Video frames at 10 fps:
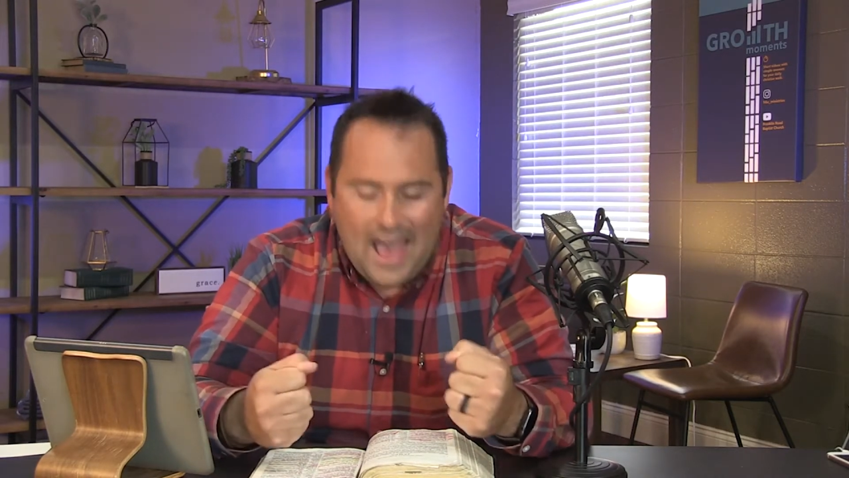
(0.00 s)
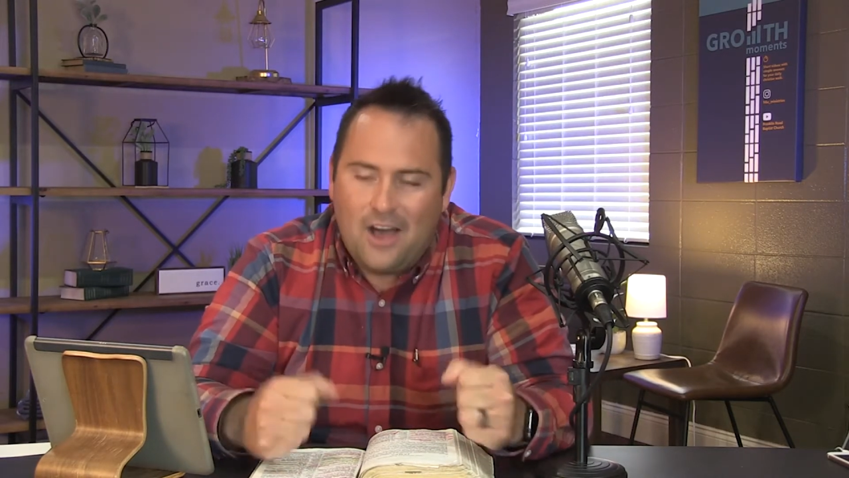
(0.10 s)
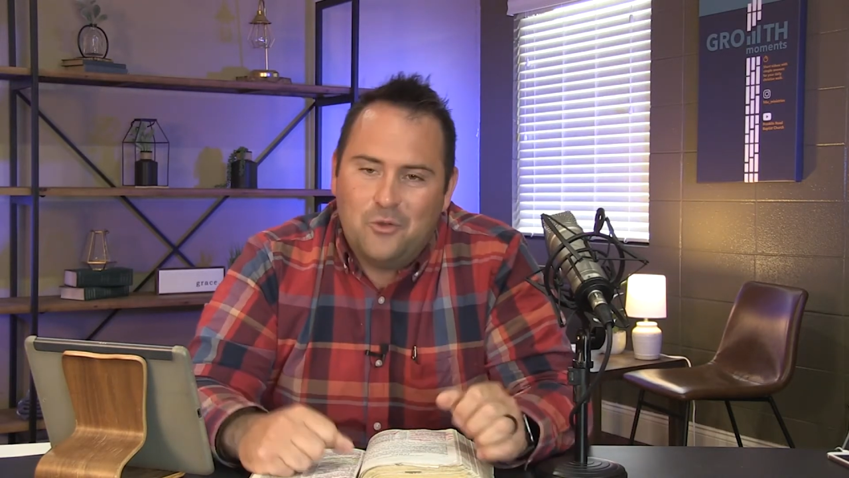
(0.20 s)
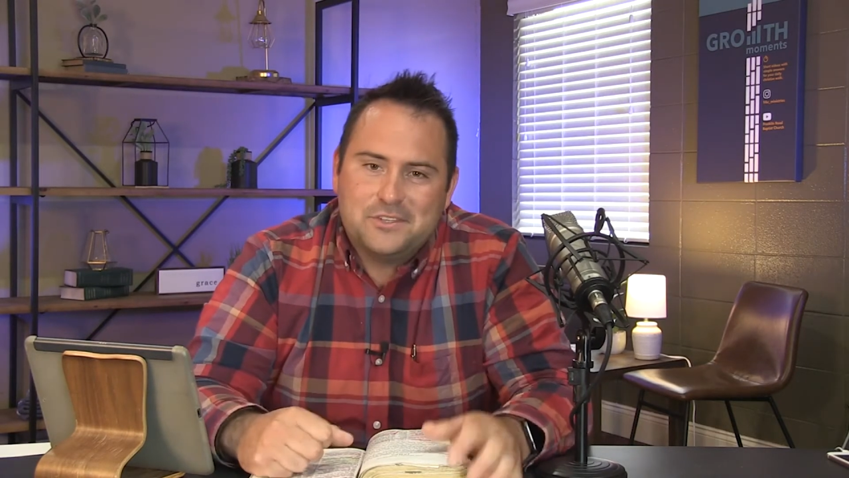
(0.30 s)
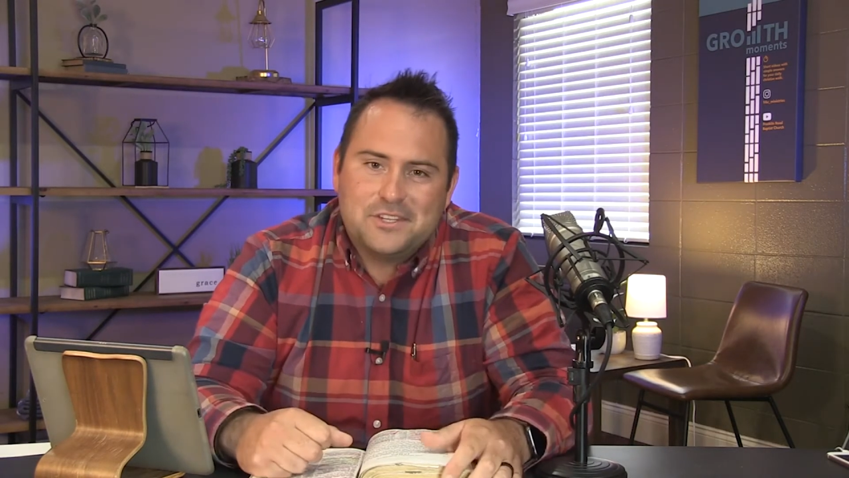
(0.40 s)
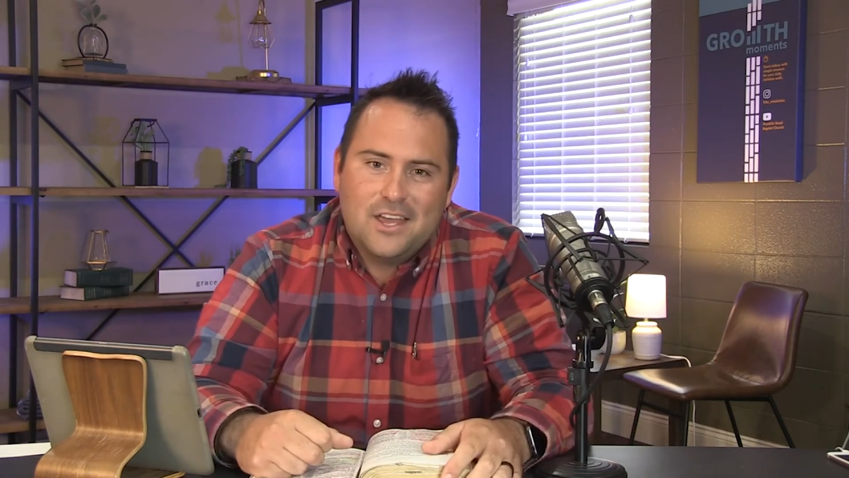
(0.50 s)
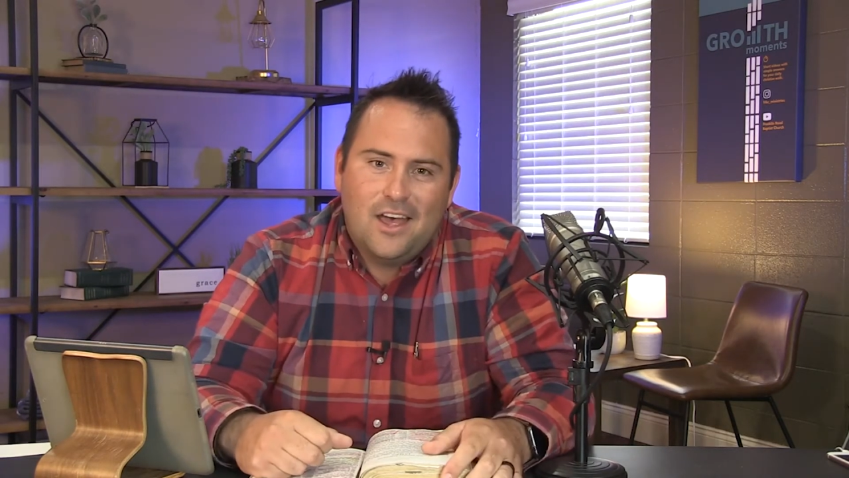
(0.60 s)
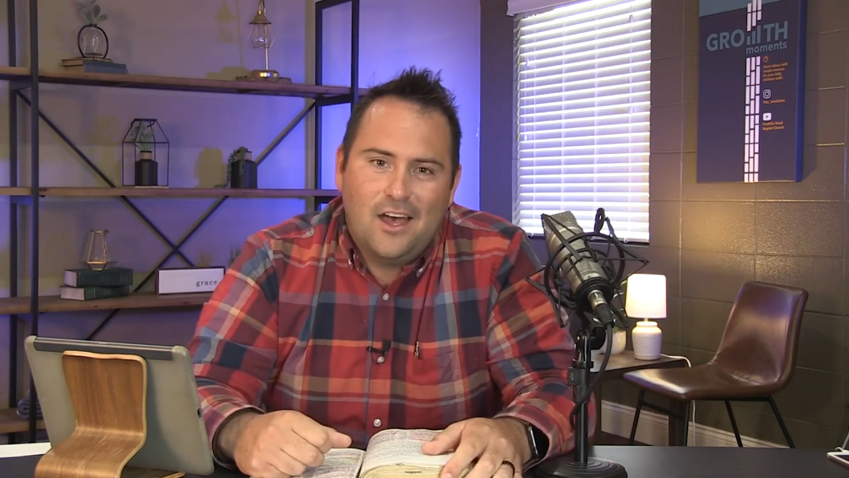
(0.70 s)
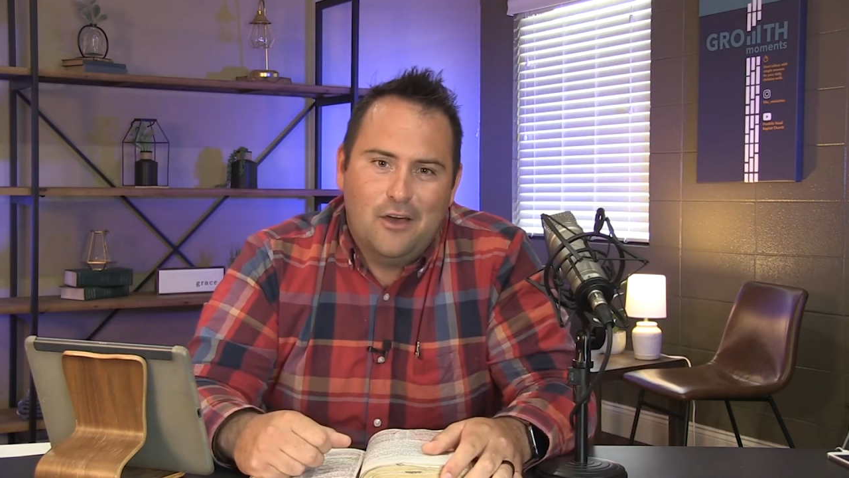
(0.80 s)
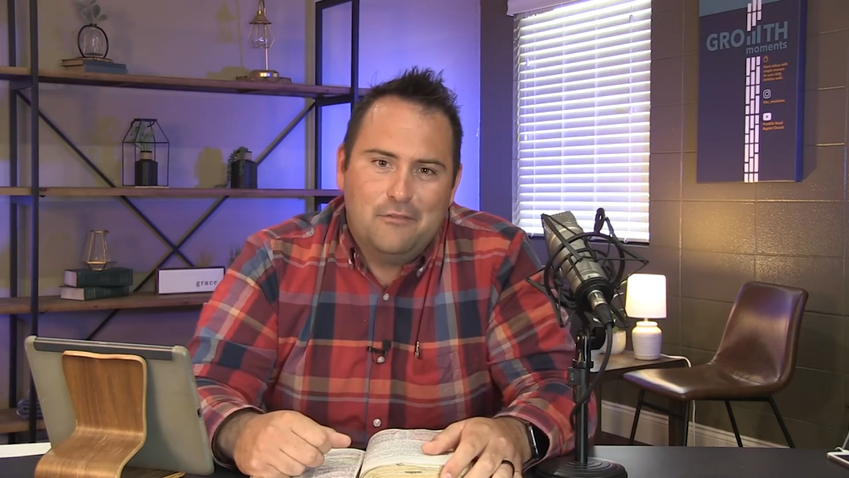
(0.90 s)
out
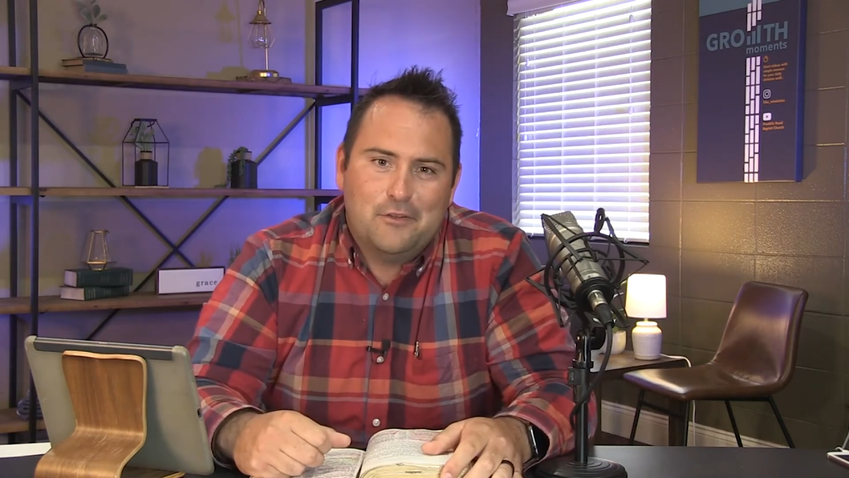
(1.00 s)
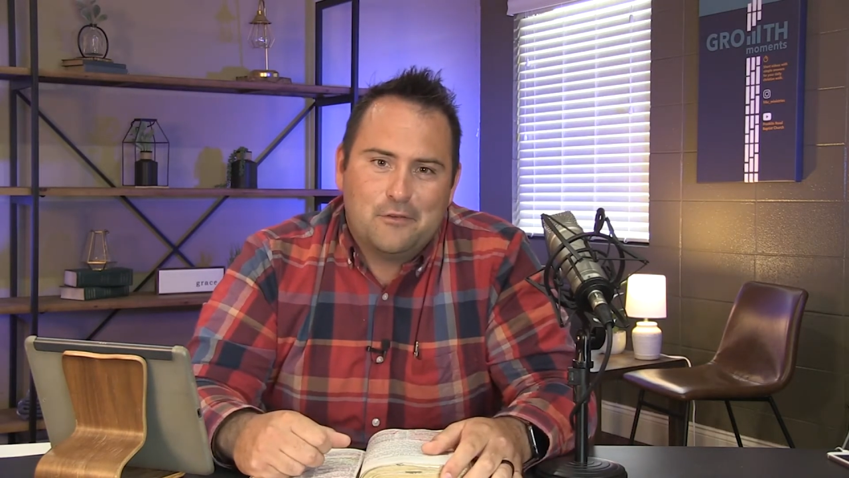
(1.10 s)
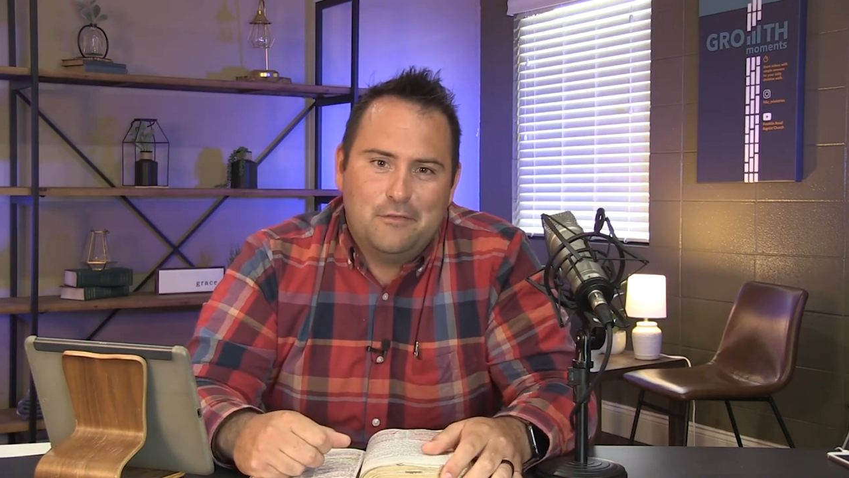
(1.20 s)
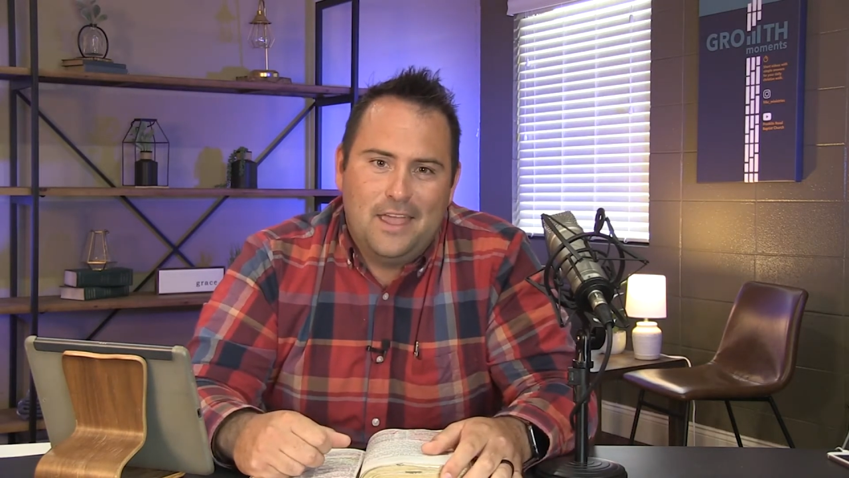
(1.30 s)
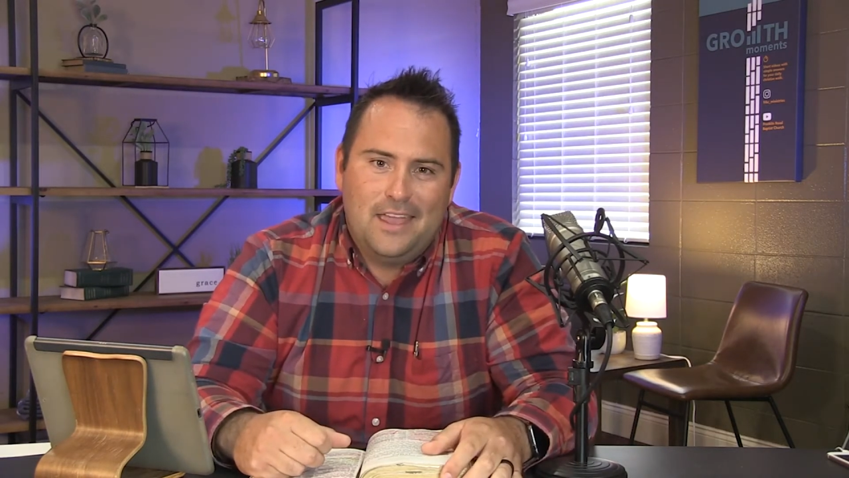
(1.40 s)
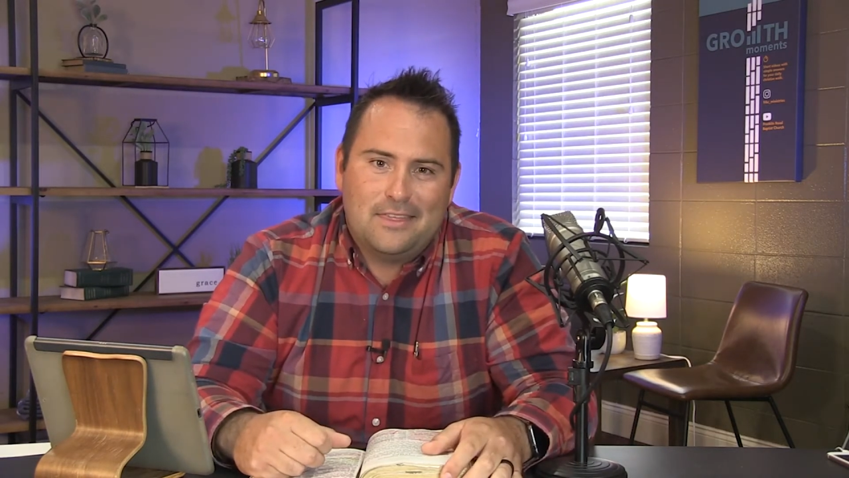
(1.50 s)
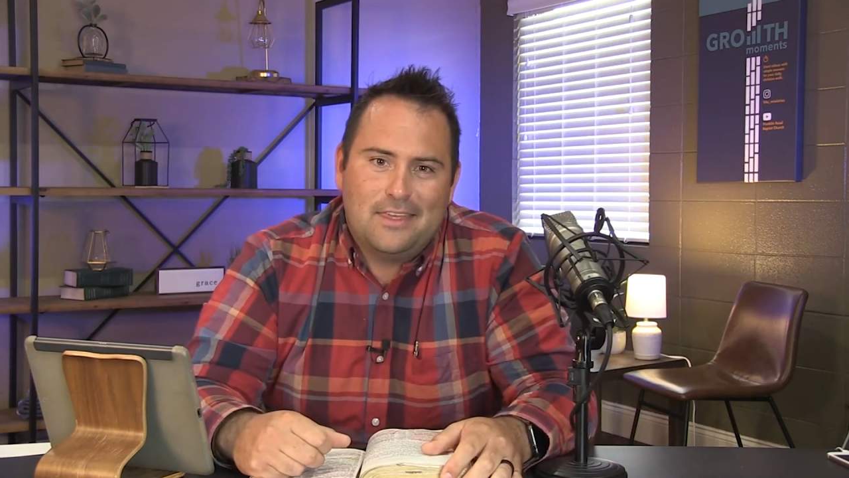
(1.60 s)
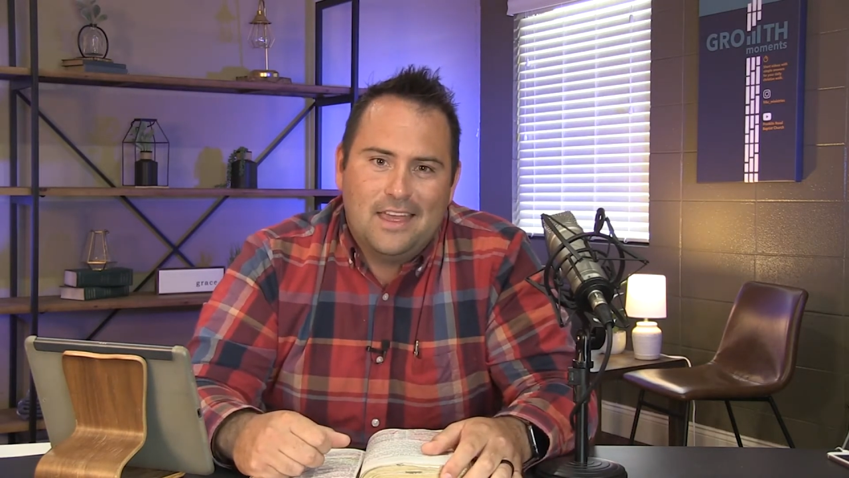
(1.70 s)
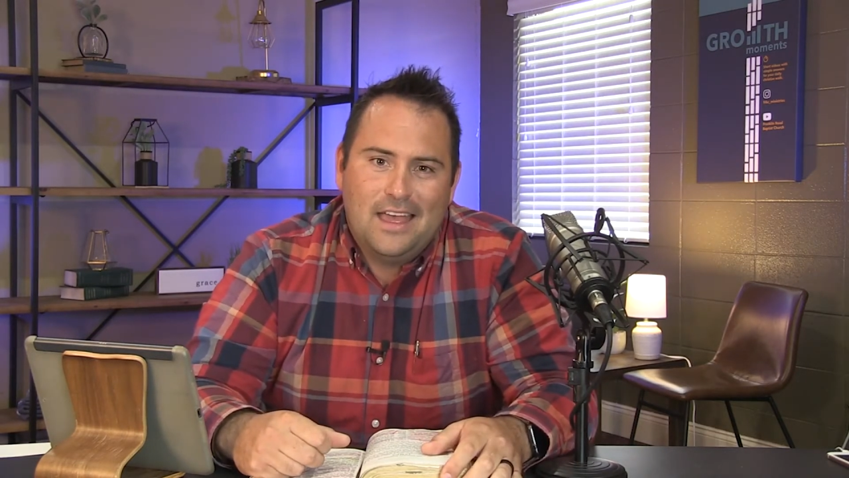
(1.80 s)
of your faith.